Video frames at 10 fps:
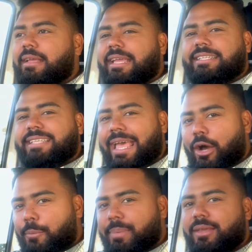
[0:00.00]
it's
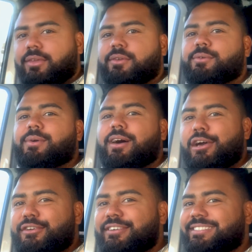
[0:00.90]
helping you
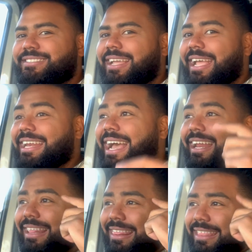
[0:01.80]
understand how
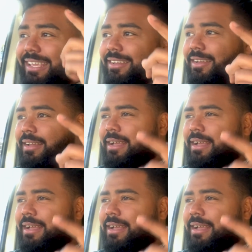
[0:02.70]
to think,